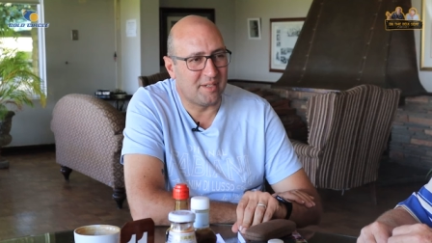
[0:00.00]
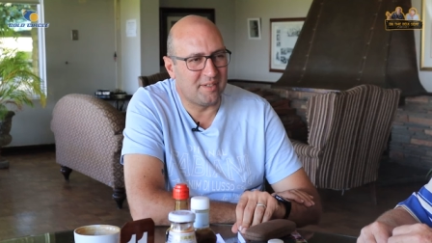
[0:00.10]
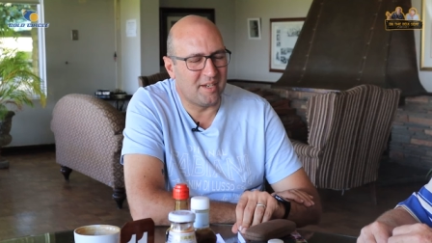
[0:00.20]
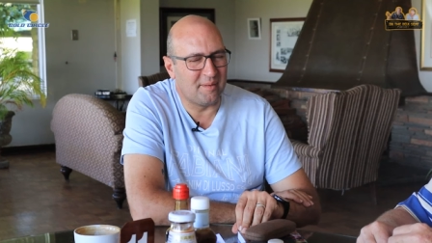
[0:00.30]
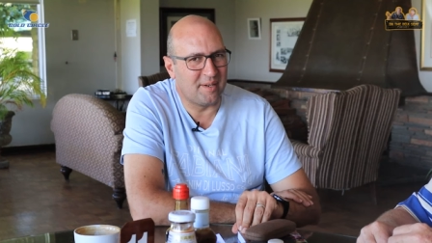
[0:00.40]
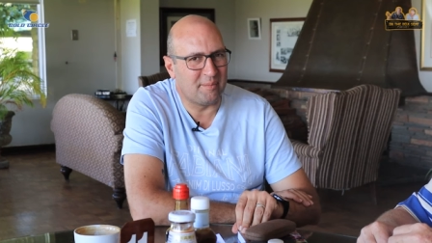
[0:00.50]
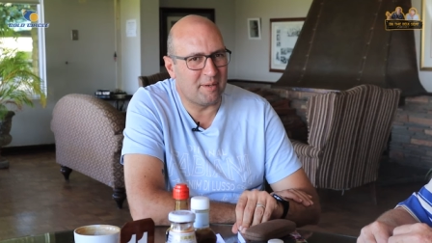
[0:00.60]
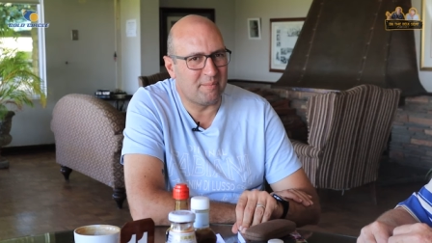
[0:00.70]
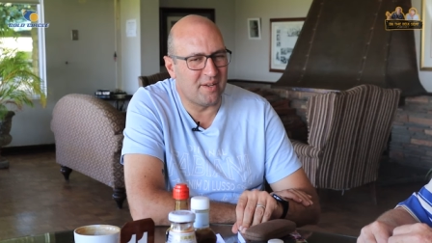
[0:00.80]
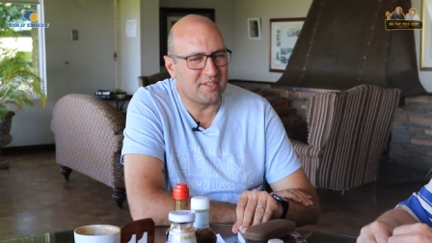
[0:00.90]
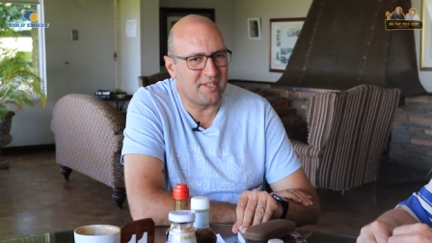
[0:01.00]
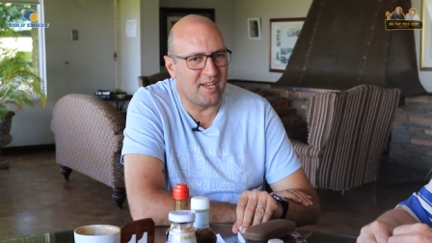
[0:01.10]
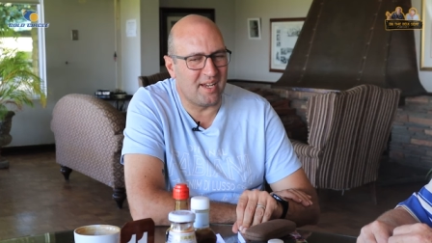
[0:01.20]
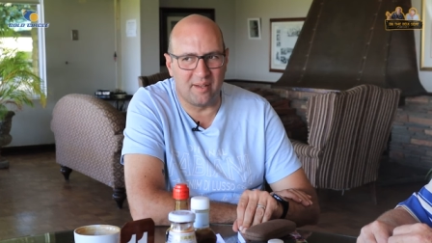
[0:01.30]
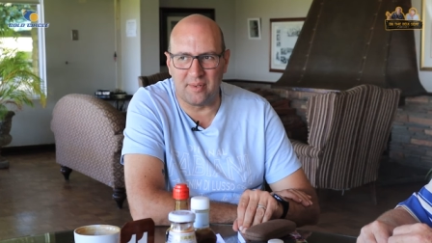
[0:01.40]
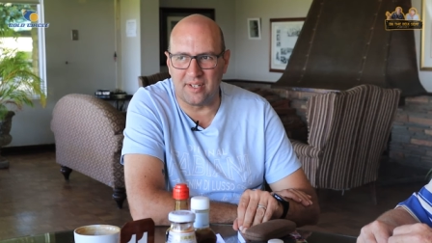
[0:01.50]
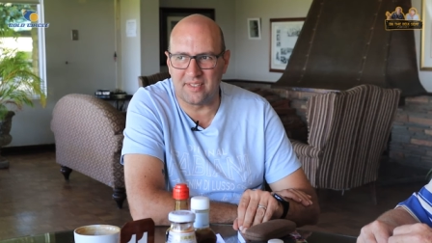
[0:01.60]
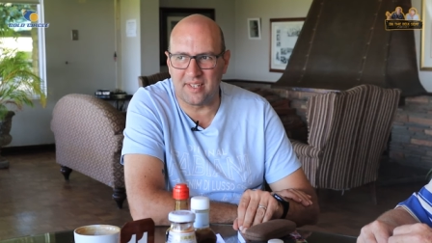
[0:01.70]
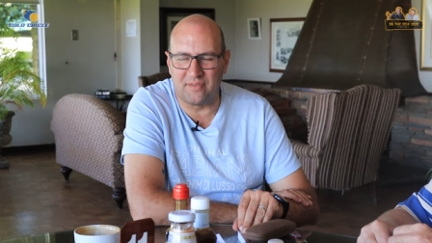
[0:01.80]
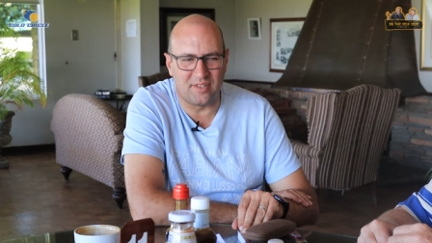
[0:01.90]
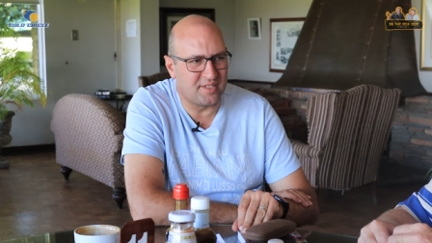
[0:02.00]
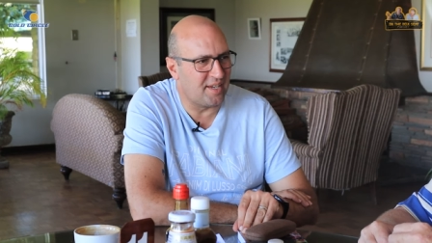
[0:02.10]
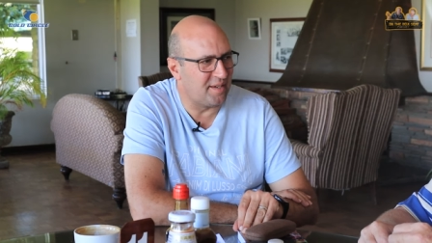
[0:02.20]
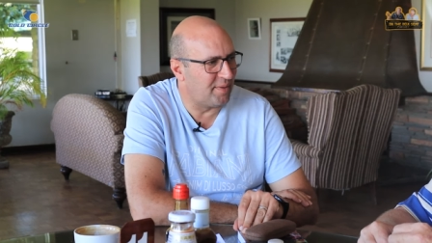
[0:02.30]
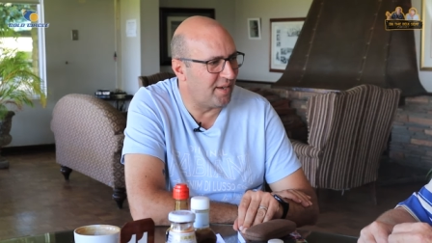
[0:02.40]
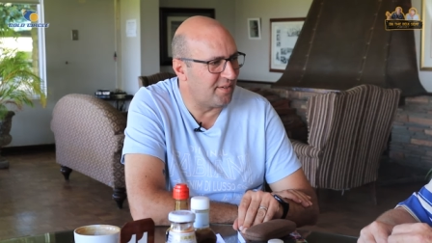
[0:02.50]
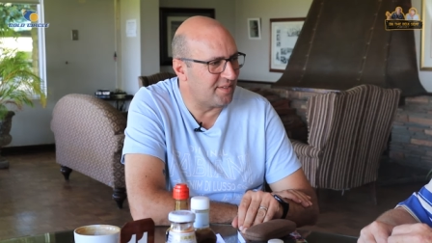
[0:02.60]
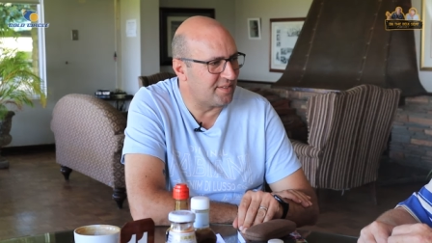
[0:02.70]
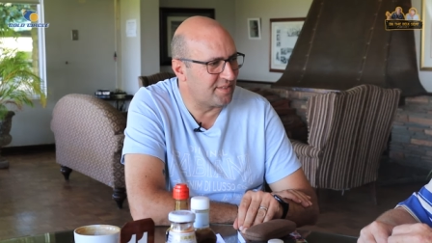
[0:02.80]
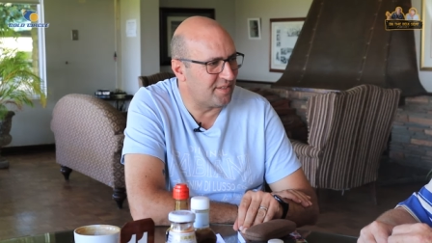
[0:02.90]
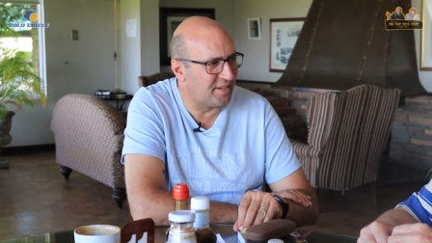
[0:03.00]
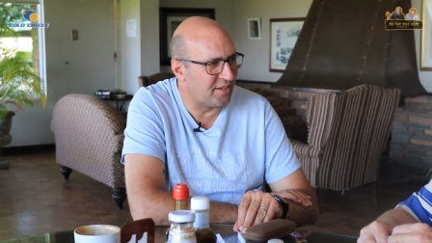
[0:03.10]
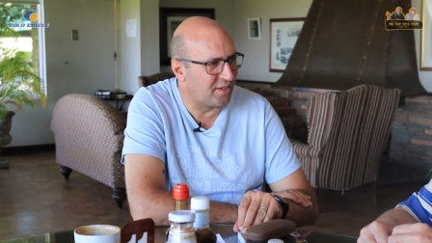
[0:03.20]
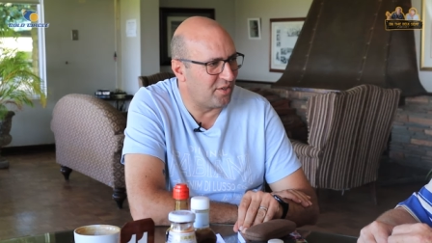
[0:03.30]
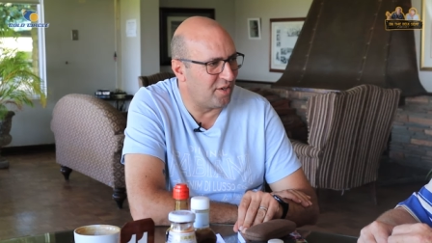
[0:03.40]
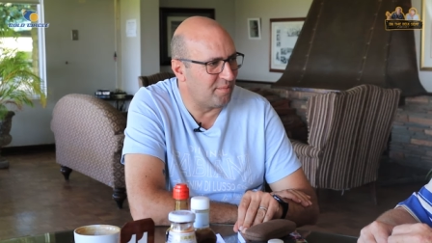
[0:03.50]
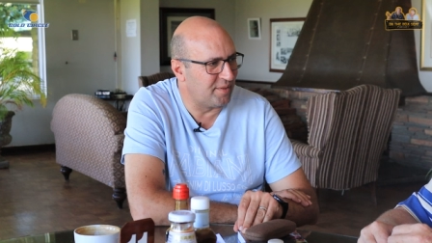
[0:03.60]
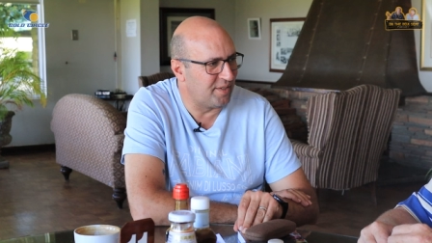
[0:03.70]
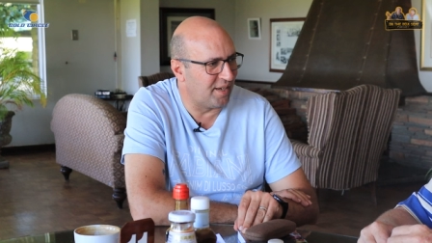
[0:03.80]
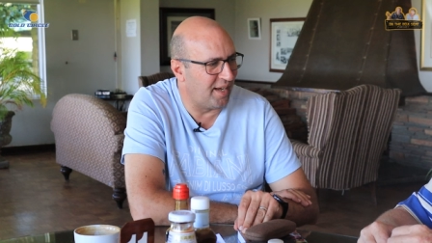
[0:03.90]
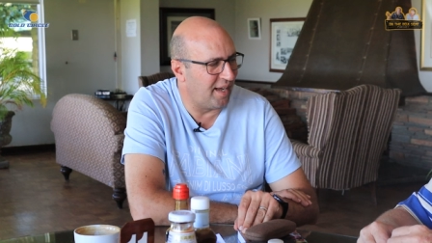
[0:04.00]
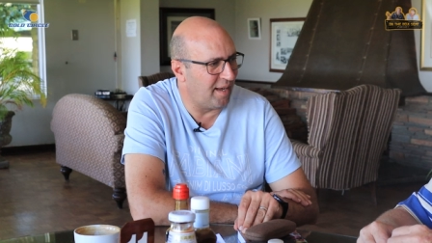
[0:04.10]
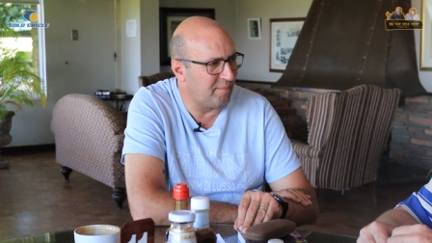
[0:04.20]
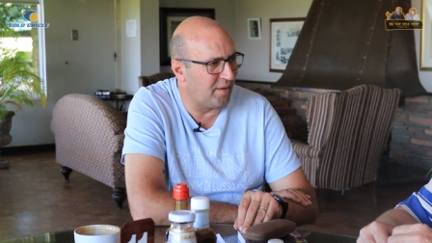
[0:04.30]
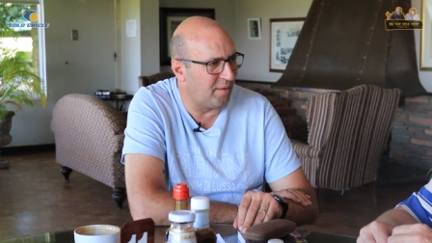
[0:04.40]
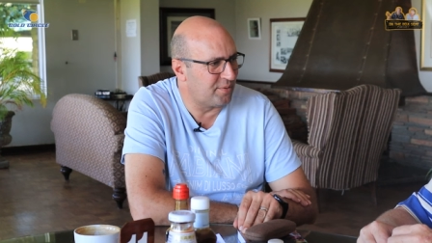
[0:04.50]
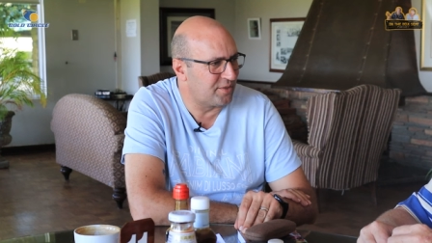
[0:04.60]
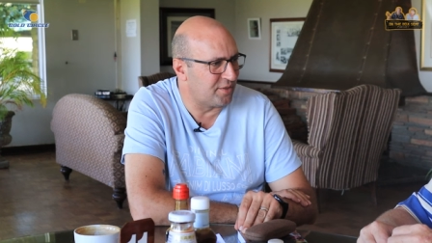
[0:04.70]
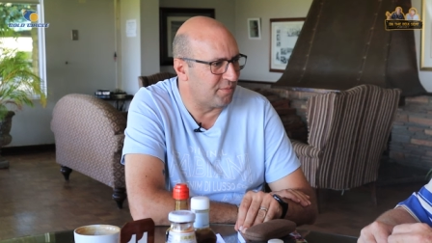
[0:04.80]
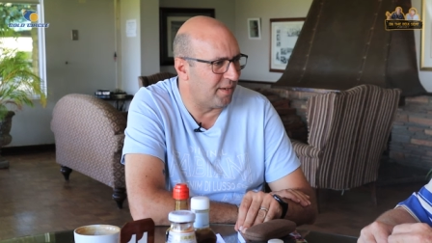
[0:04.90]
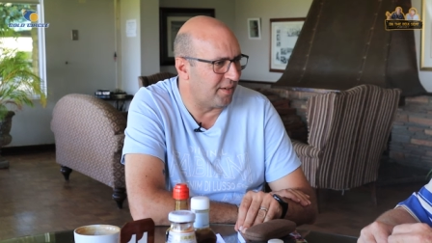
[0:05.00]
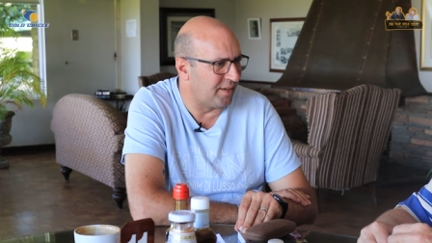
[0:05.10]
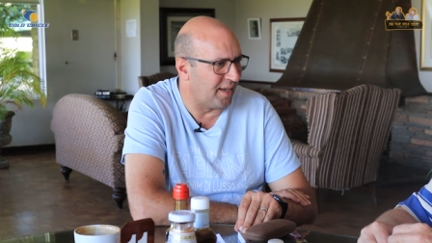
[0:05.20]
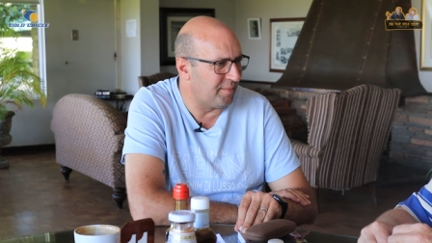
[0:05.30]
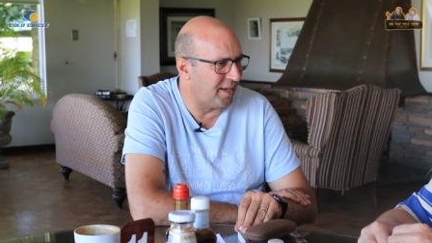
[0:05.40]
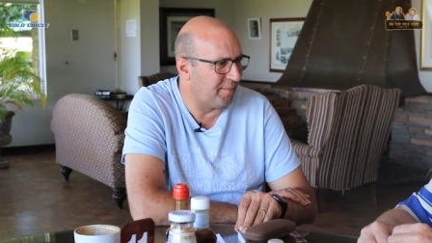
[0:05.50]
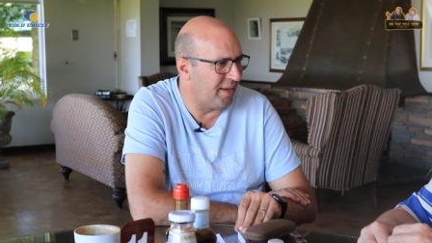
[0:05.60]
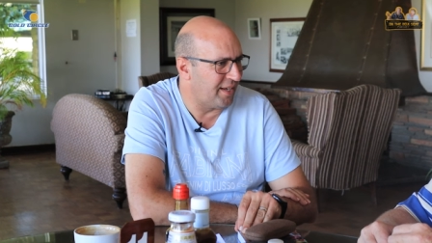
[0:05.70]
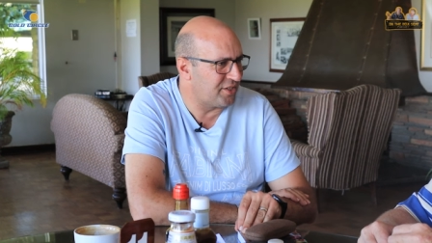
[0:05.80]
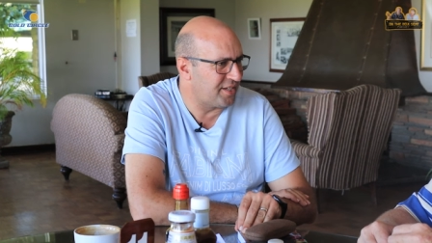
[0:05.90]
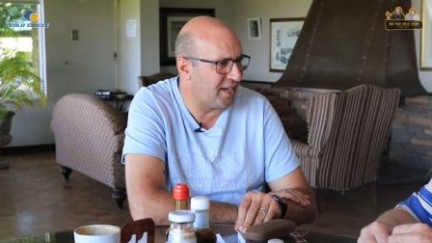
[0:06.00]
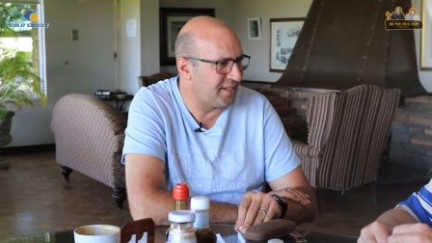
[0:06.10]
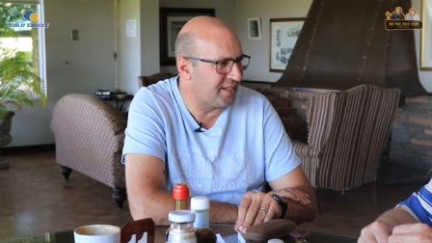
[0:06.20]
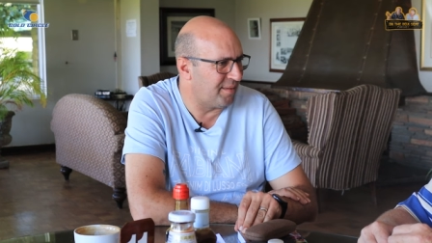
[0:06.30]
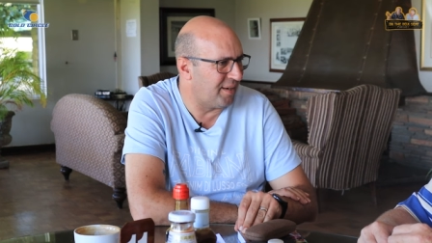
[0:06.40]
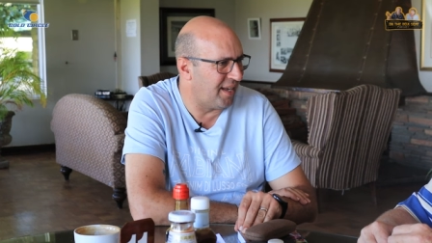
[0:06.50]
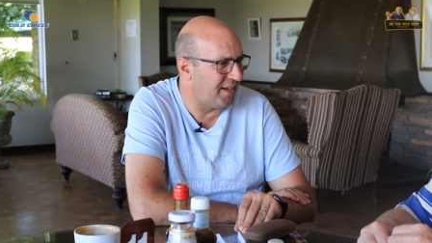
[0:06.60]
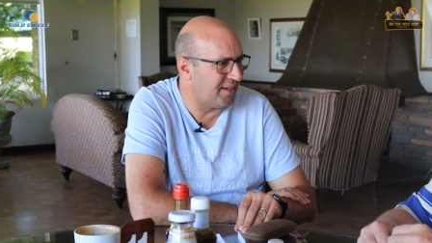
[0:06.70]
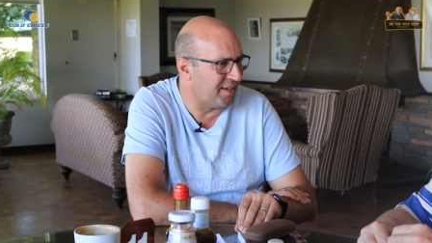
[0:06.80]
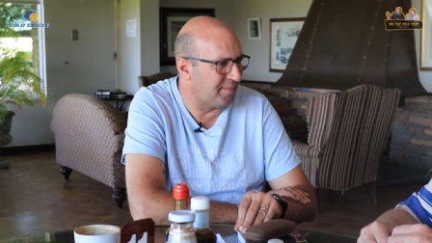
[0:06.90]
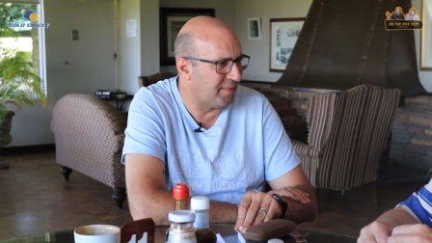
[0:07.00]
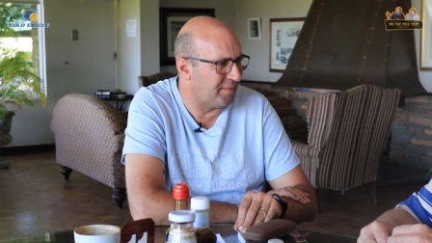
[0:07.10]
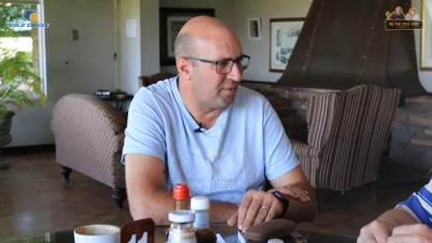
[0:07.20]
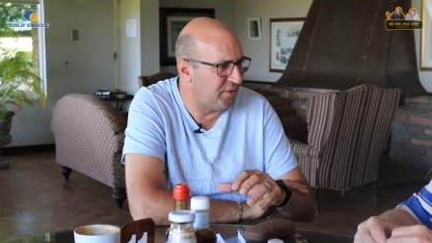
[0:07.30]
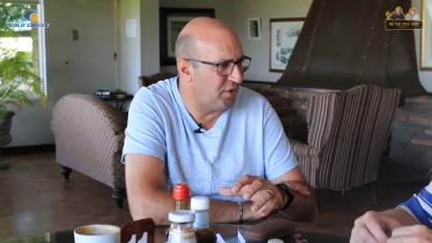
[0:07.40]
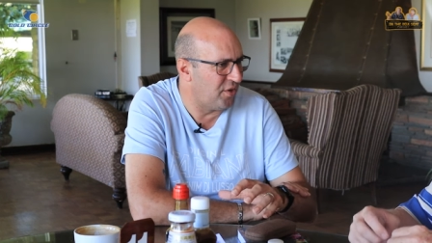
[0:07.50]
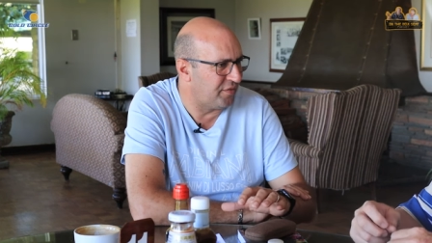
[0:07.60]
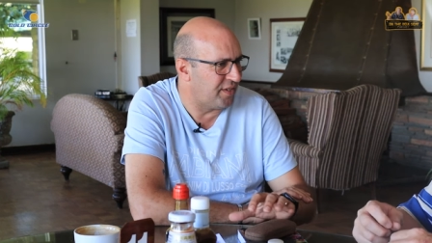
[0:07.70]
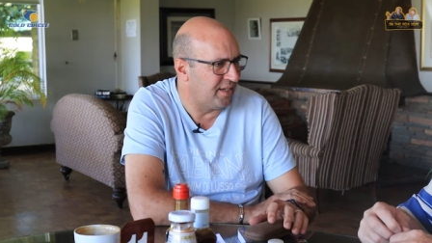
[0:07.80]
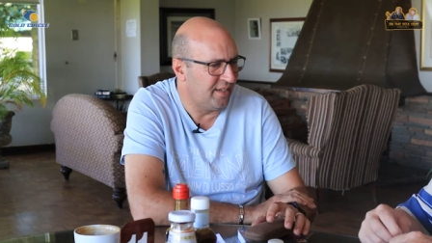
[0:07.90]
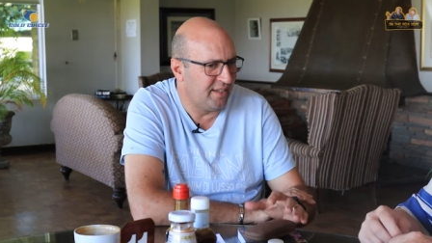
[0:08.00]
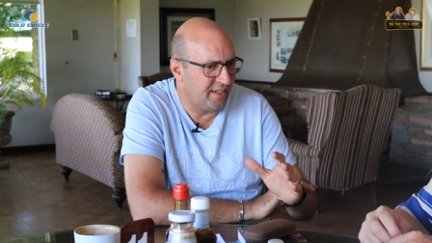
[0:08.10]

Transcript: But yeah, but, mostly, yeah, I mean, it's safe to say Byron's uh, calm. You know, I'm the opposite to Byron. I mean, I'm agitated, I'm loud, I'm, I'm nervy.